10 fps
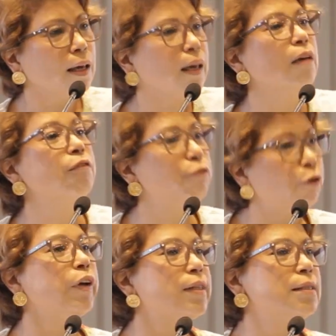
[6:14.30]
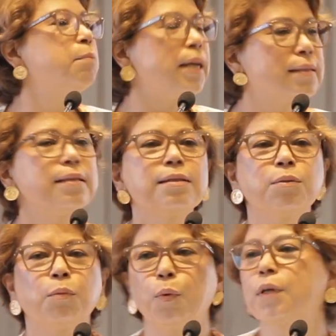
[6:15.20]
He gave voice, the
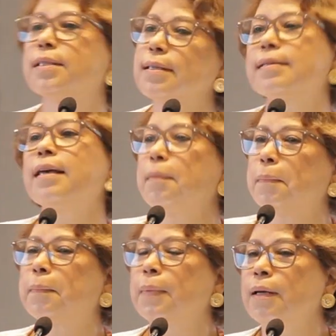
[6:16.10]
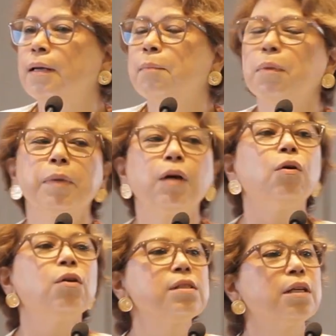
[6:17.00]
message was the same. But
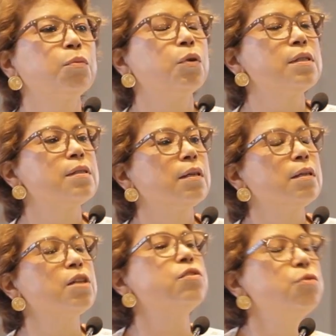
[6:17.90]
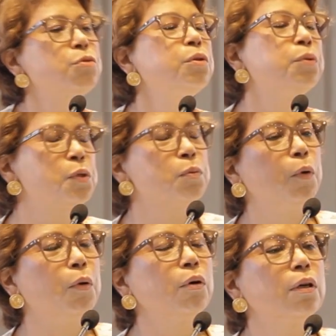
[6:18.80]
because it was Justin Trudeau who
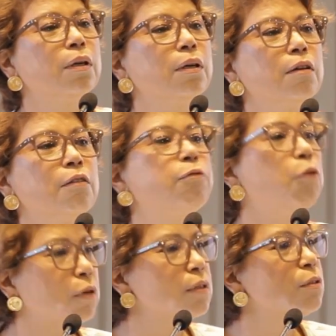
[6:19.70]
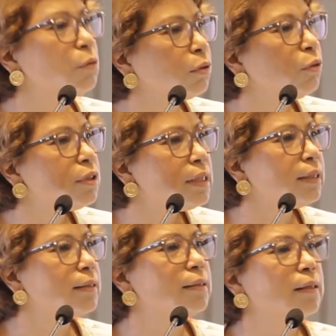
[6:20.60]
spoke, folks took
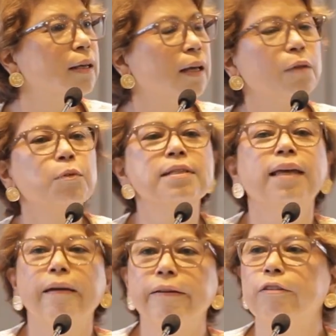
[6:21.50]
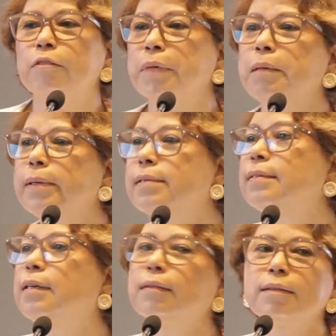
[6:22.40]
notice. It was carried on
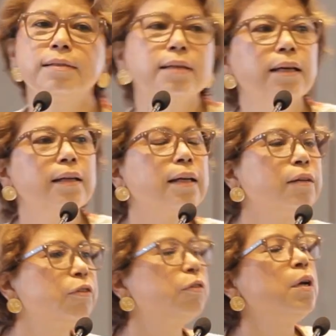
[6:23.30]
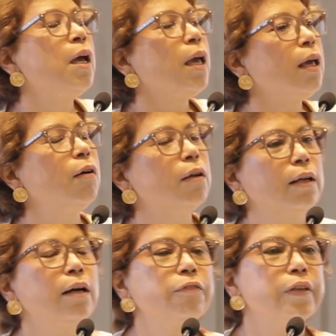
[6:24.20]
BBC, on CNN, you know. He got
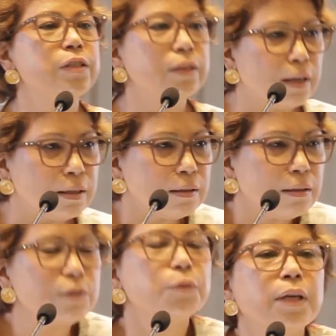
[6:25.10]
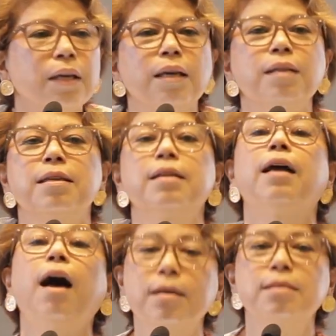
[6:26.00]
coverage, and, and so he
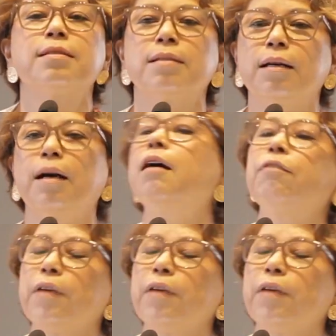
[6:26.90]
did us a